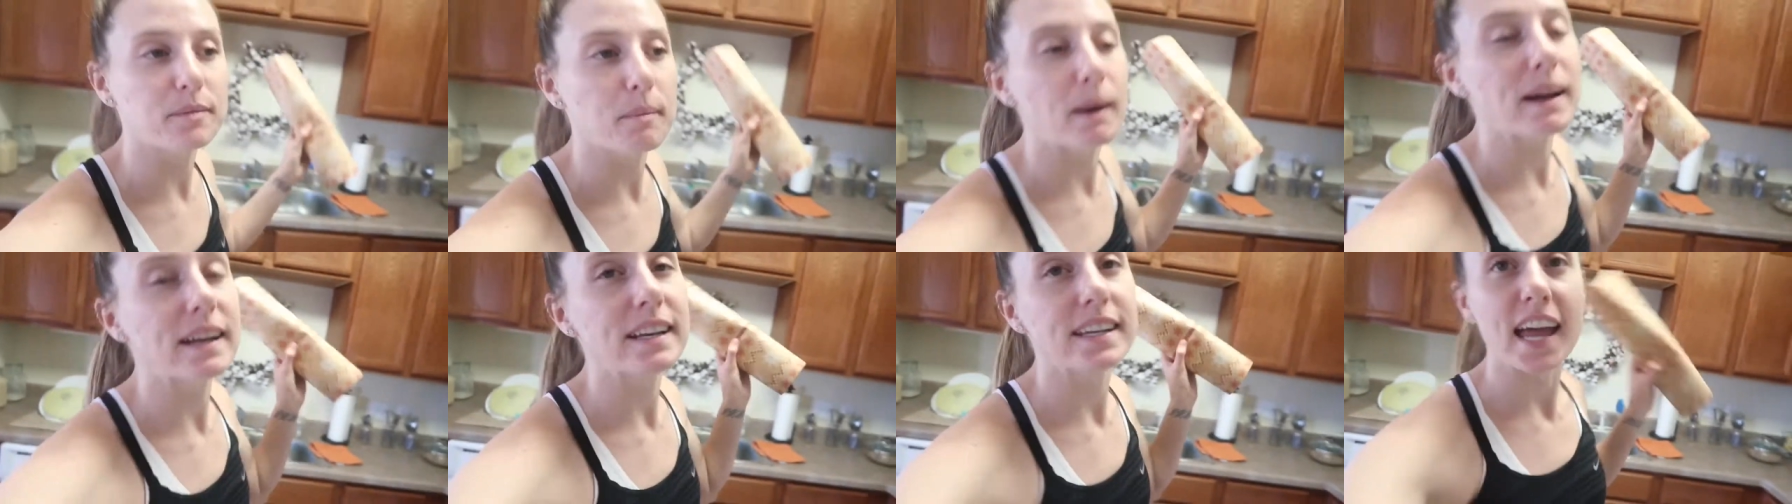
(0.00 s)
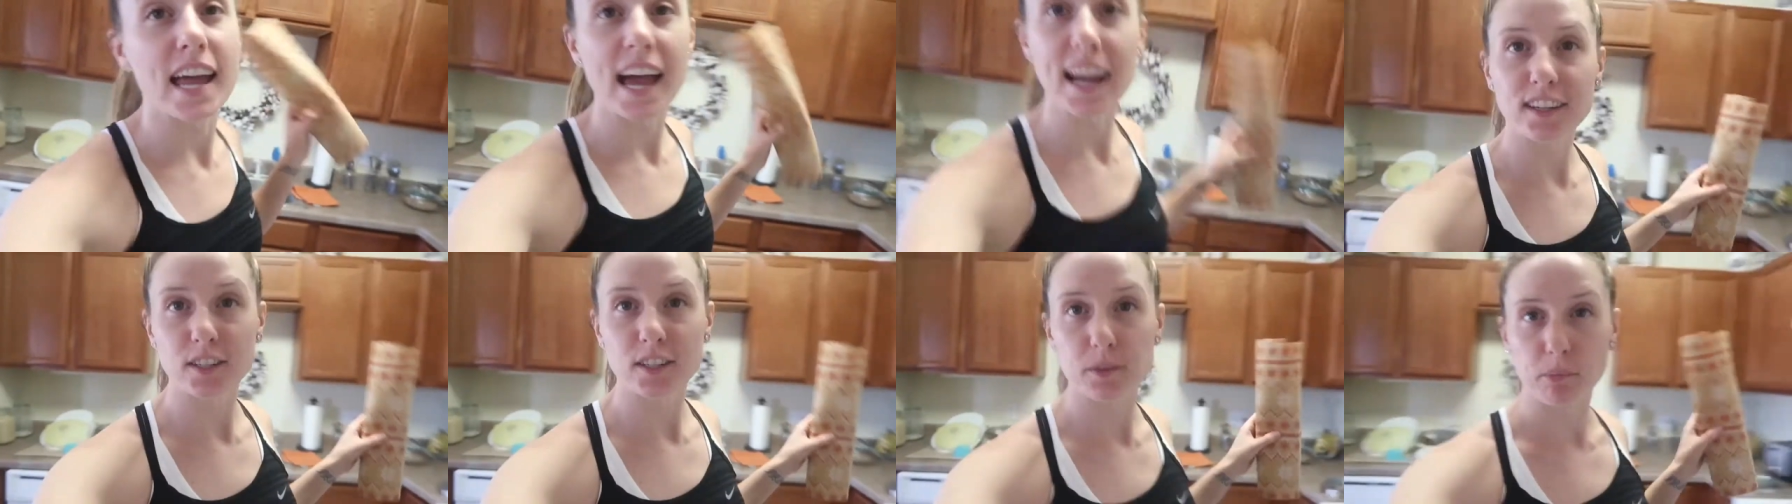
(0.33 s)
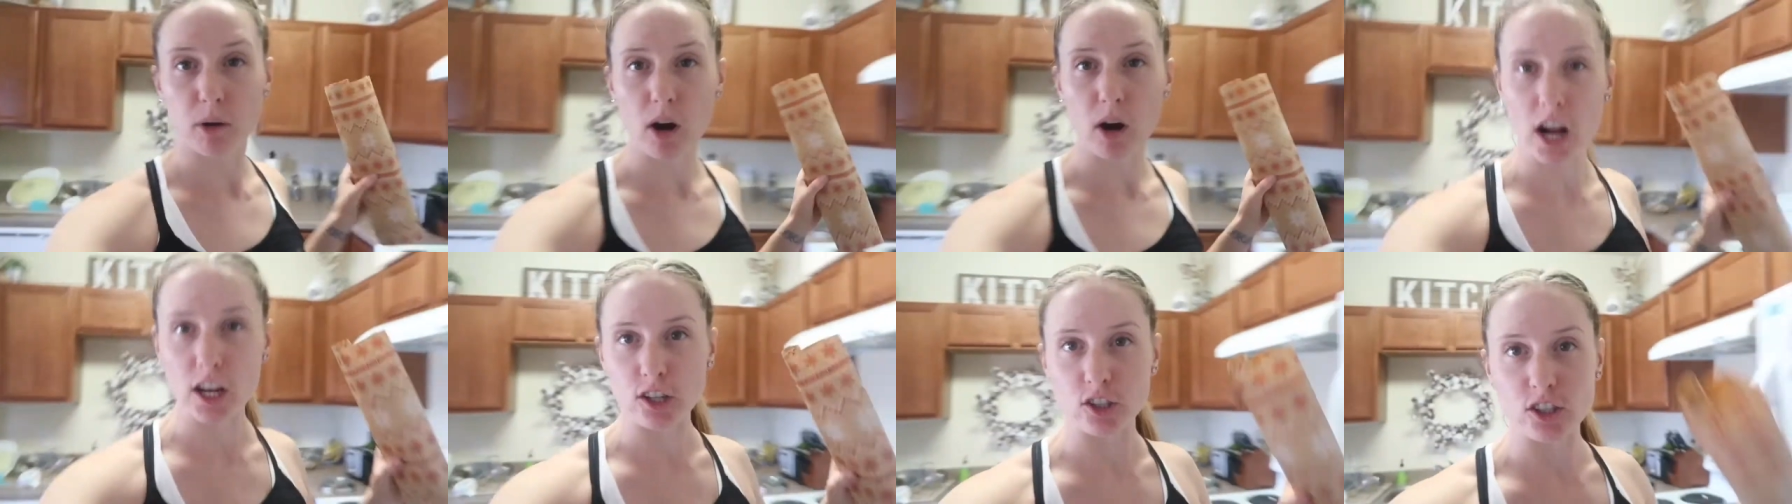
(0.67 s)
My next
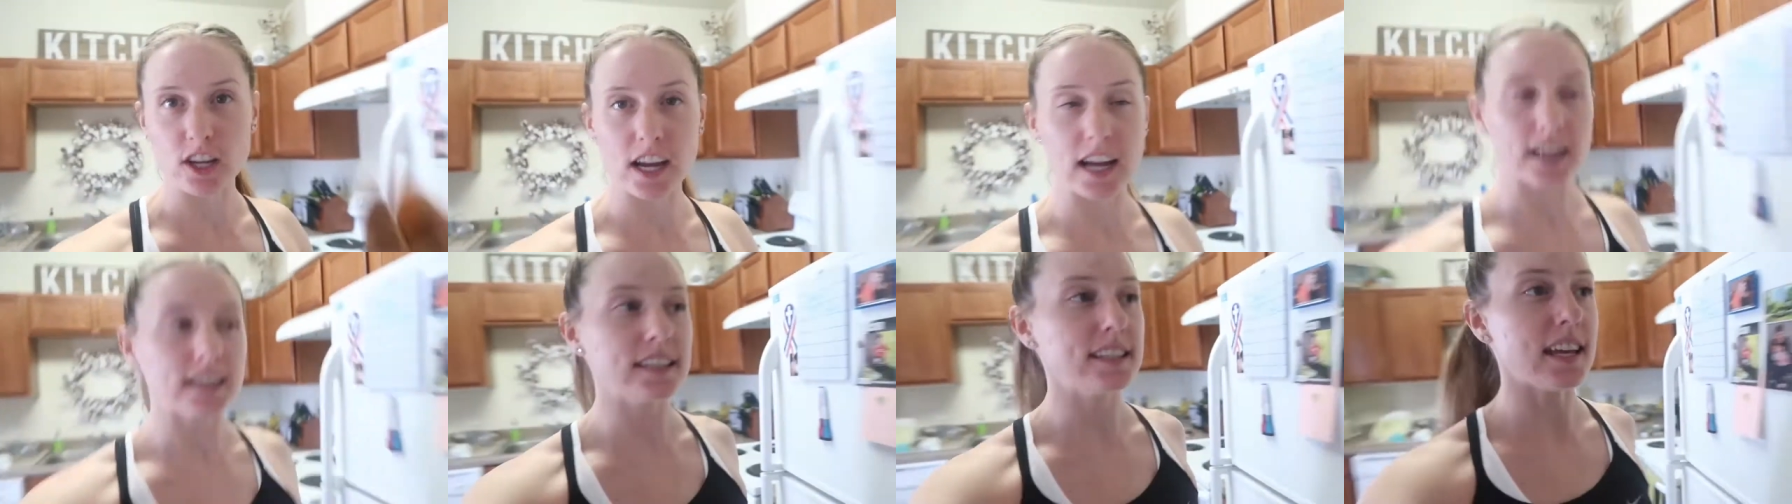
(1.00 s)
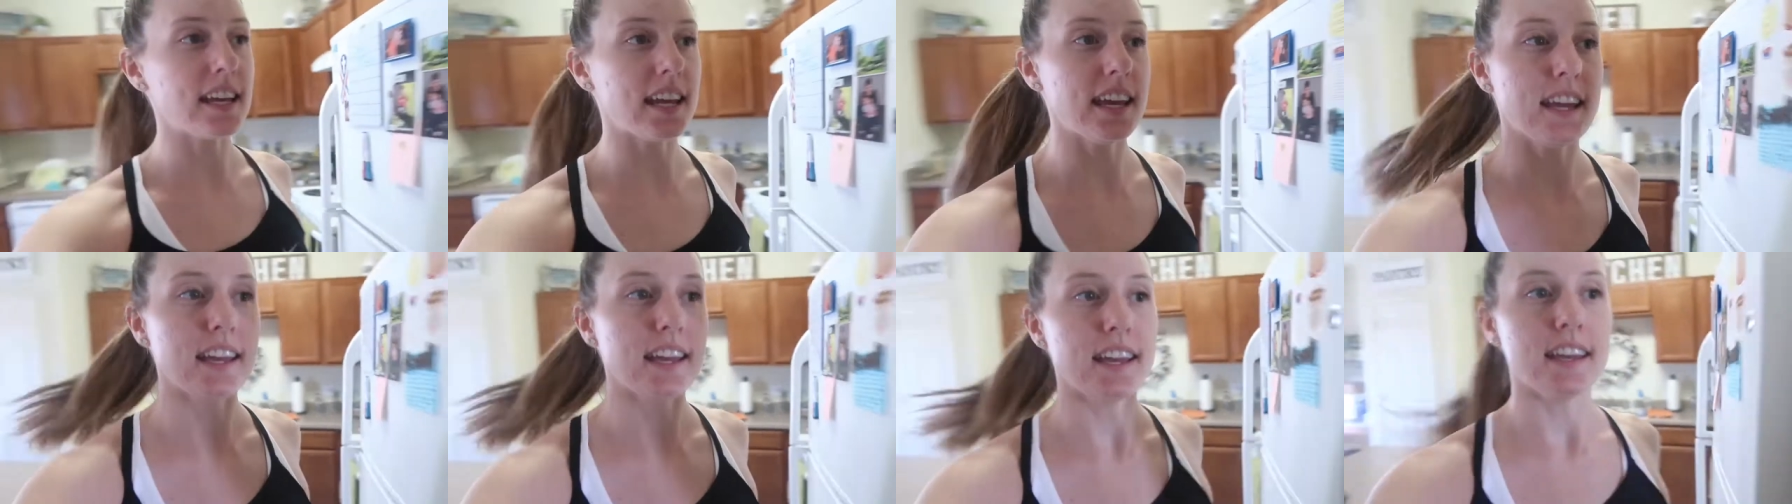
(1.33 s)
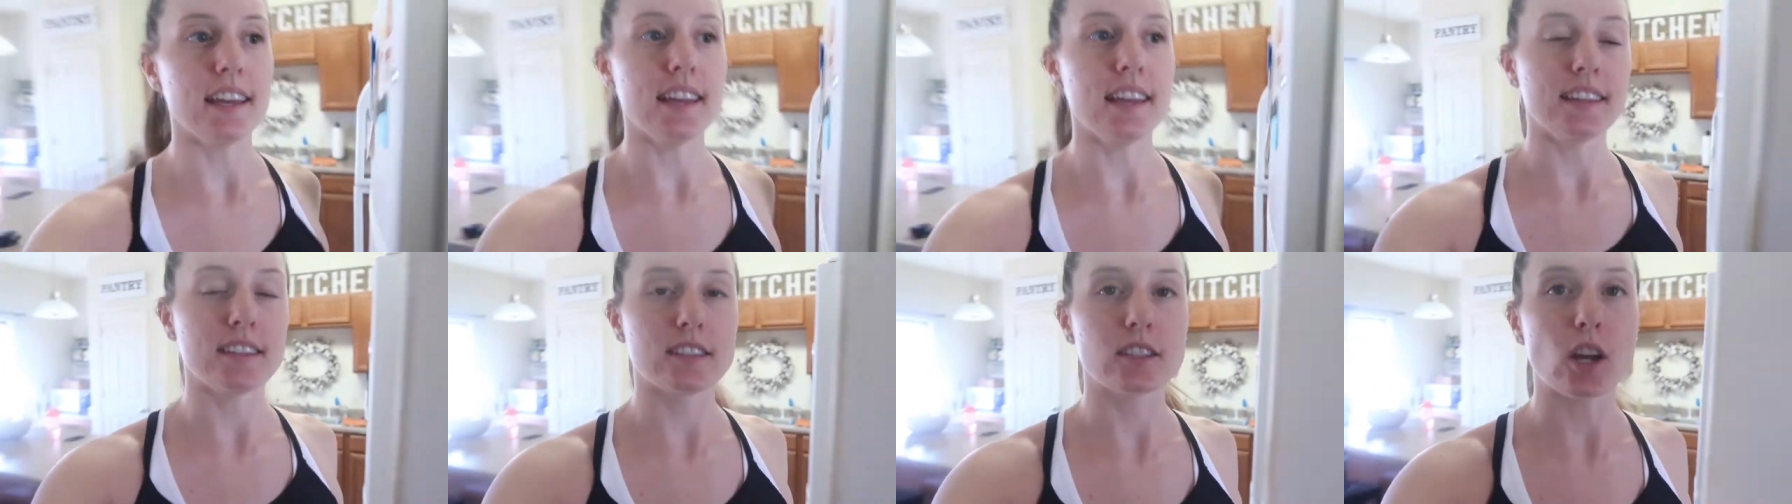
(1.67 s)
project
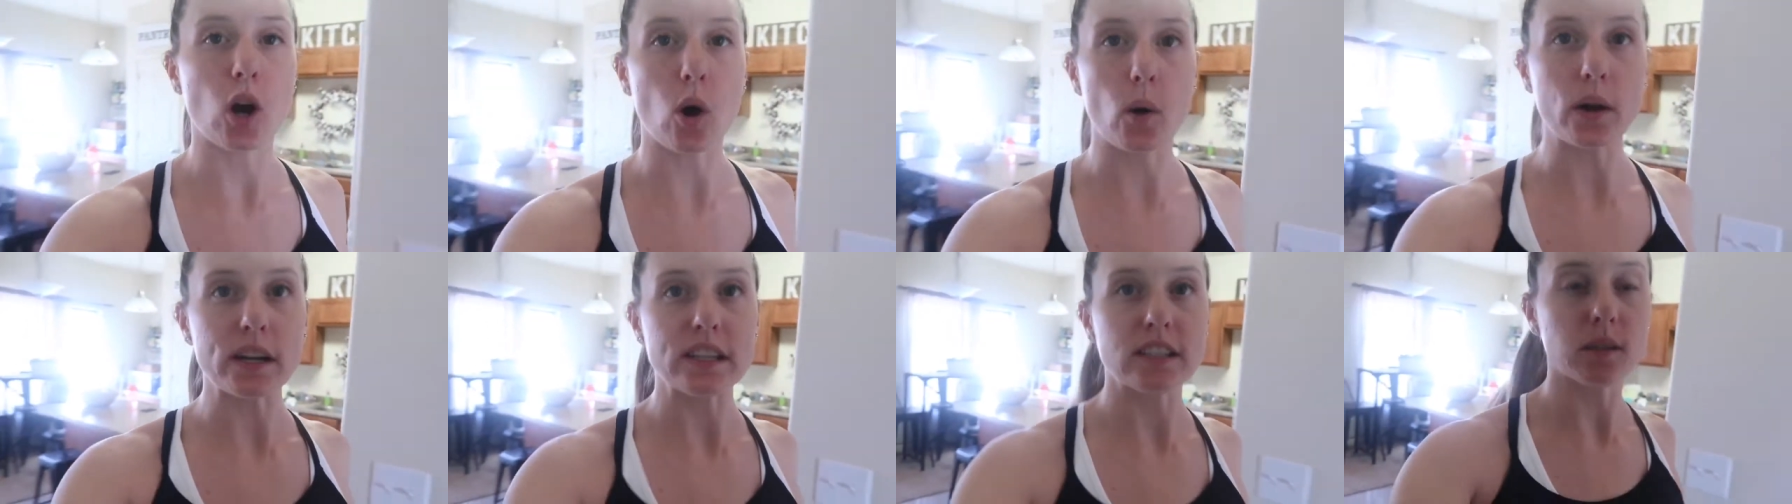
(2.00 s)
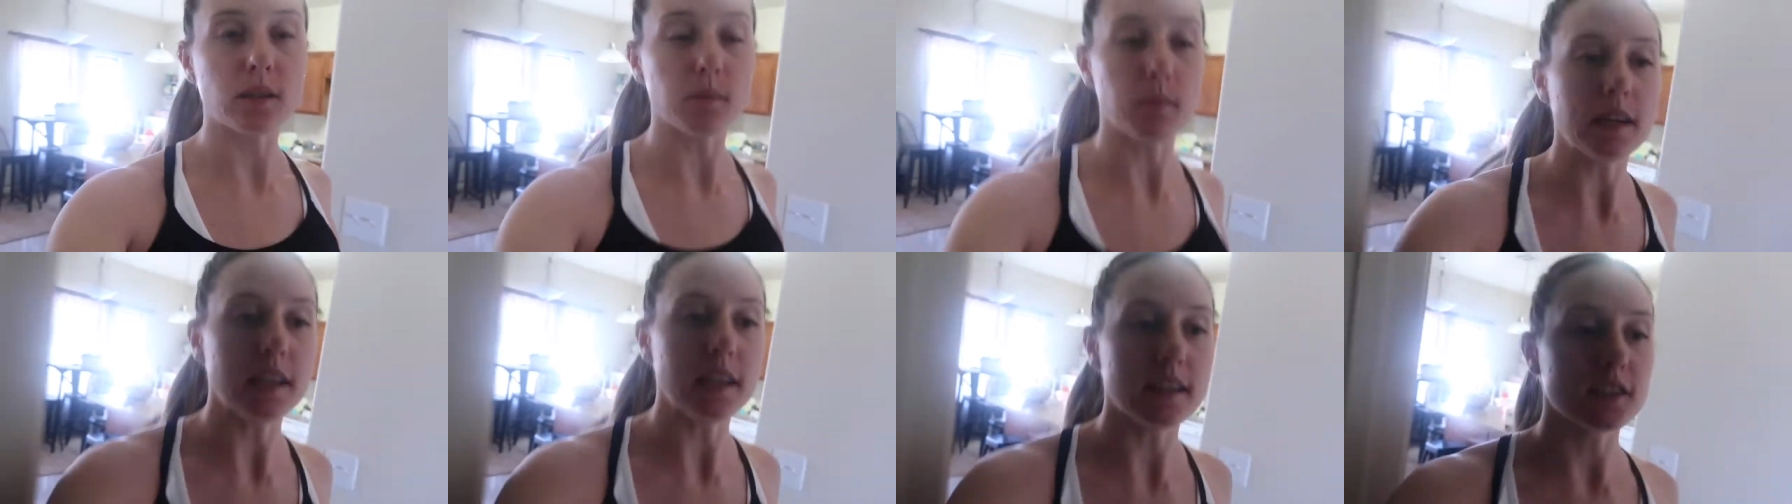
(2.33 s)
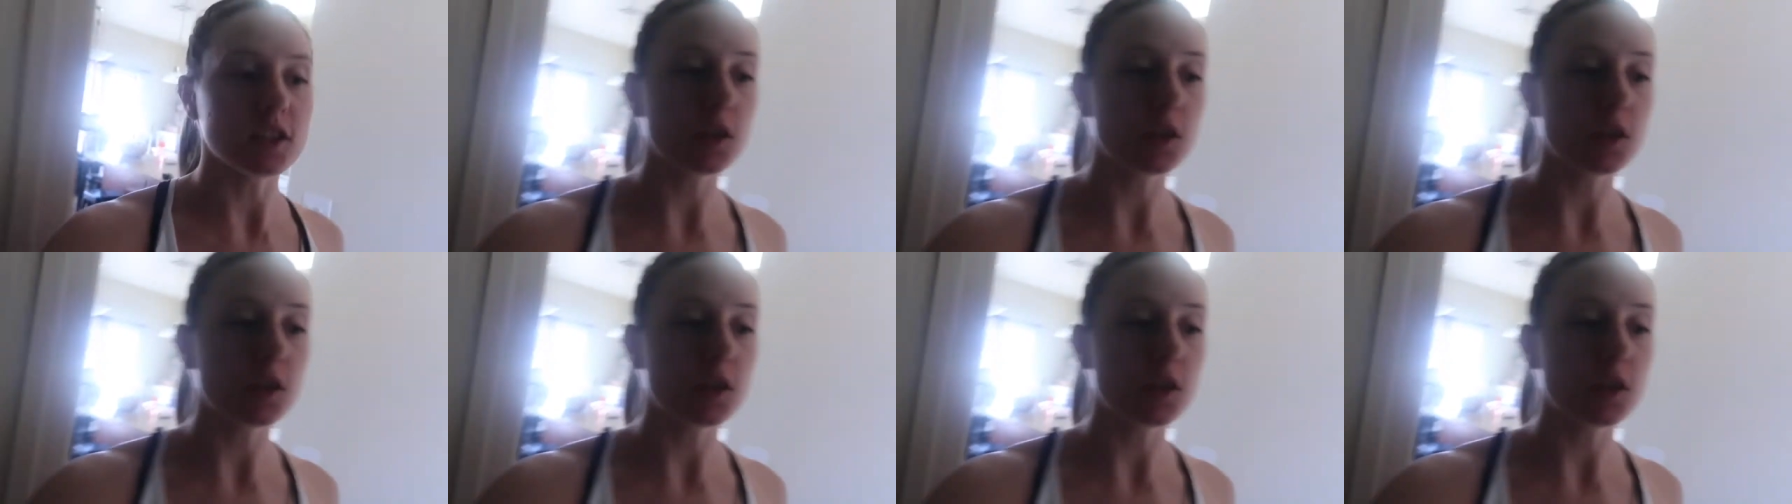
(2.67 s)
is going to be